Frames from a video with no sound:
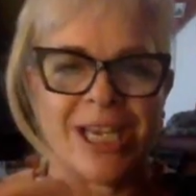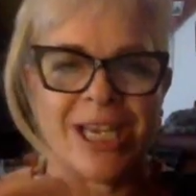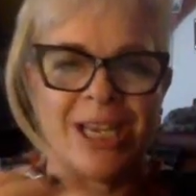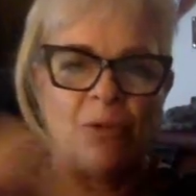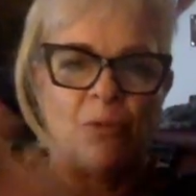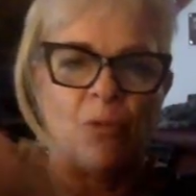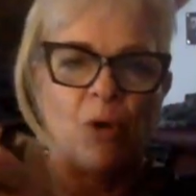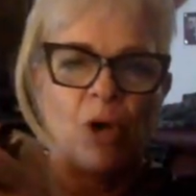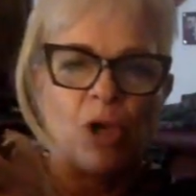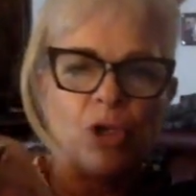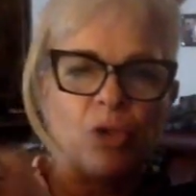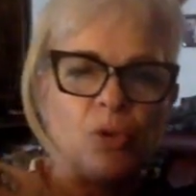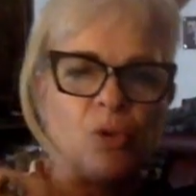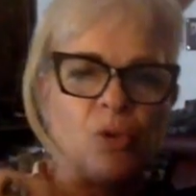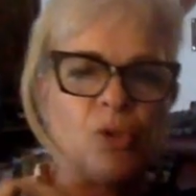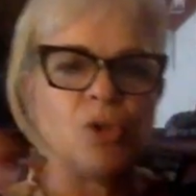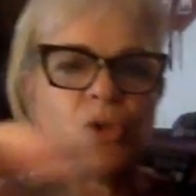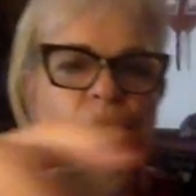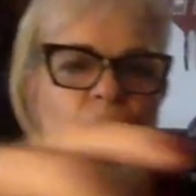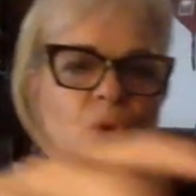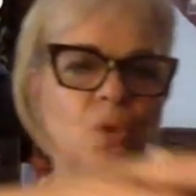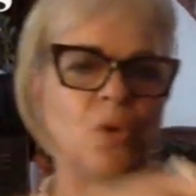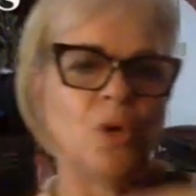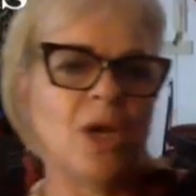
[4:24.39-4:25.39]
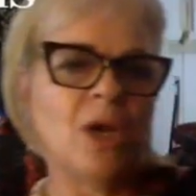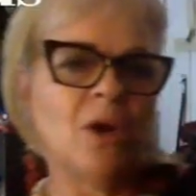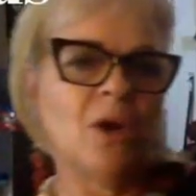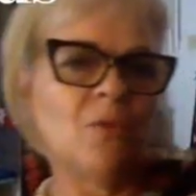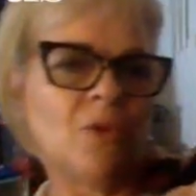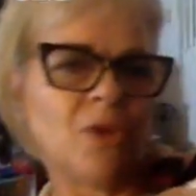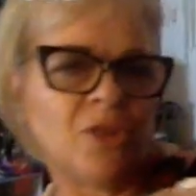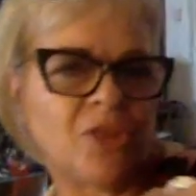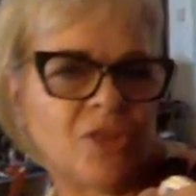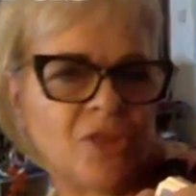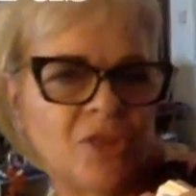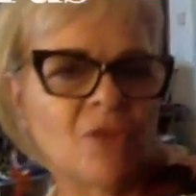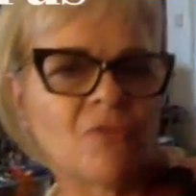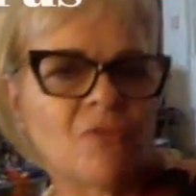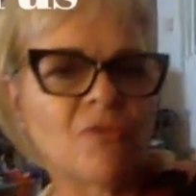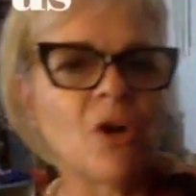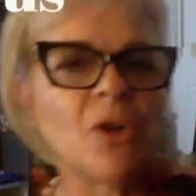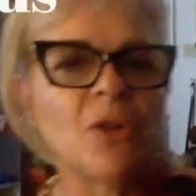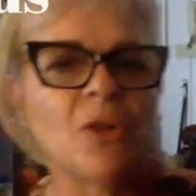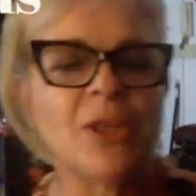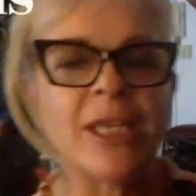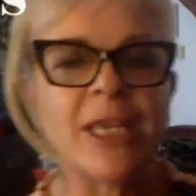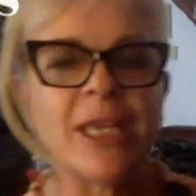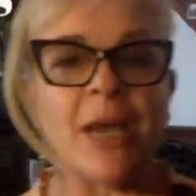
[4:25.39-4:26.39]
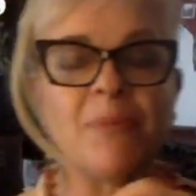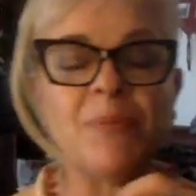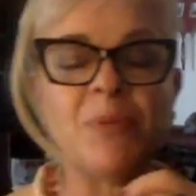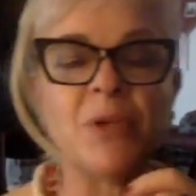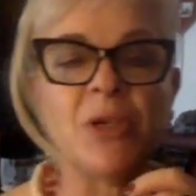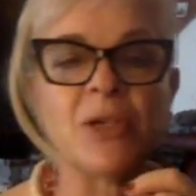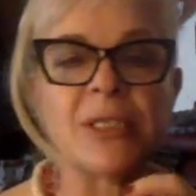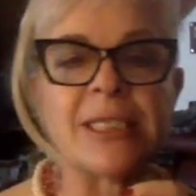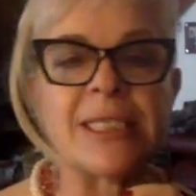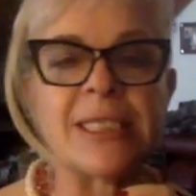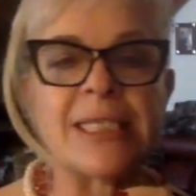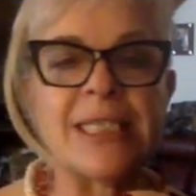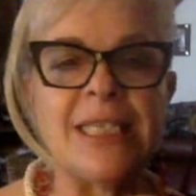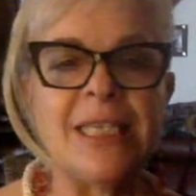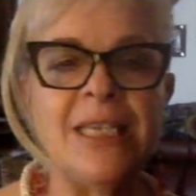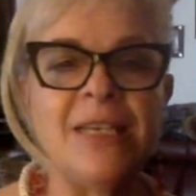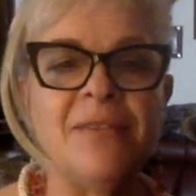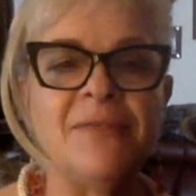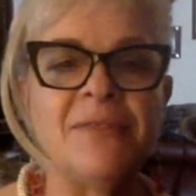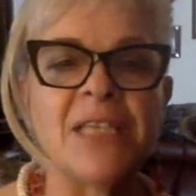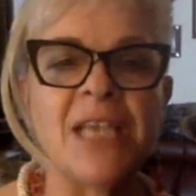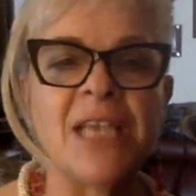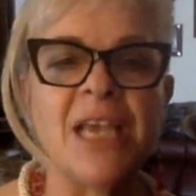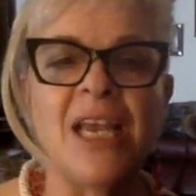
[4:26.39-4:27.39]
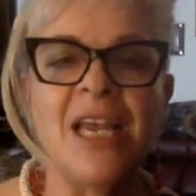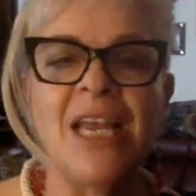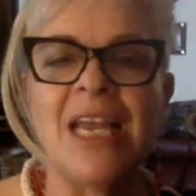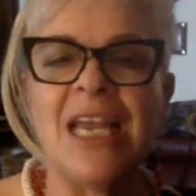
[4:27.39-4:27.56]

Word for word: and what you do with rolling up your sleeves